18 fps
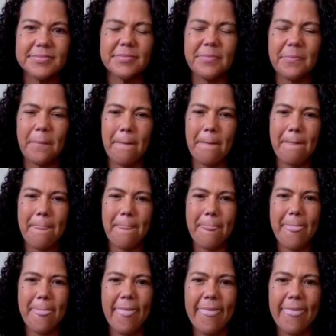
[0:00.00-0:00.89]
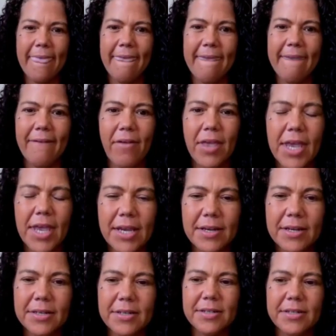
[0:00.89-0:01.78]

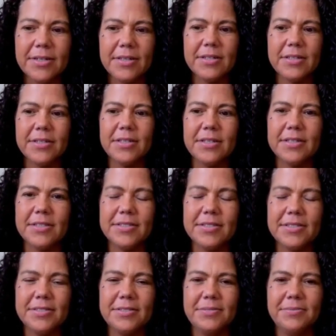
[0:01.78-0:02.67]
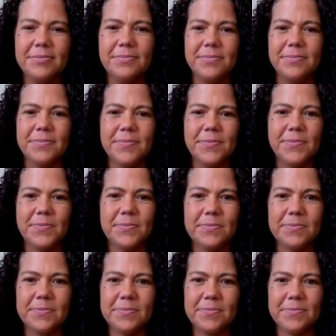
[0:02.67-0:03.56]

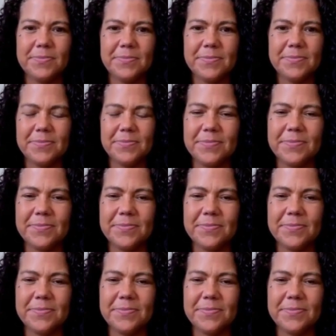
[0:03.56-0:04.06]
This person isn't speaking.